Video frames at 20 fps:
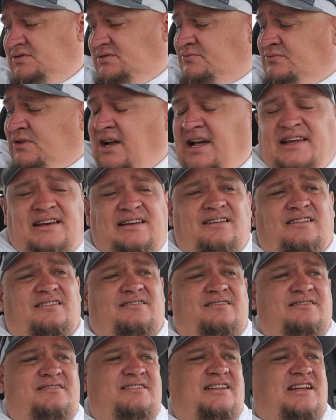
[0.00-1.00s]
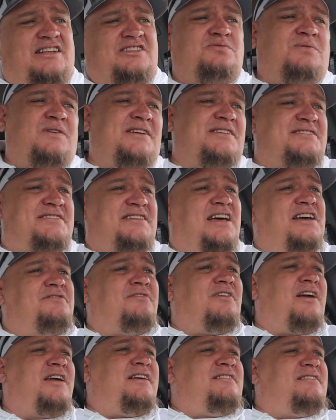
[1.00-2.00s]
right? That's what it said,
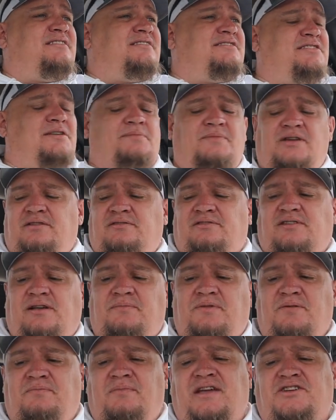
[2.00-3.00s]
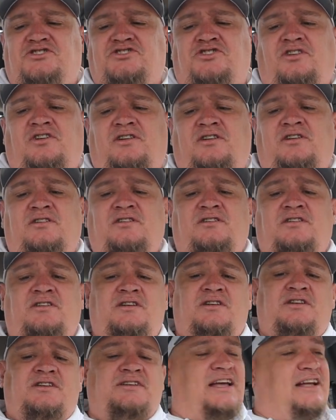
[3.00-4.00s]
right? Let me let me make sure.
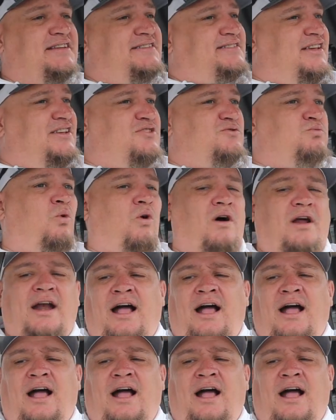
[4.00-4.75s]
Yeah, it says one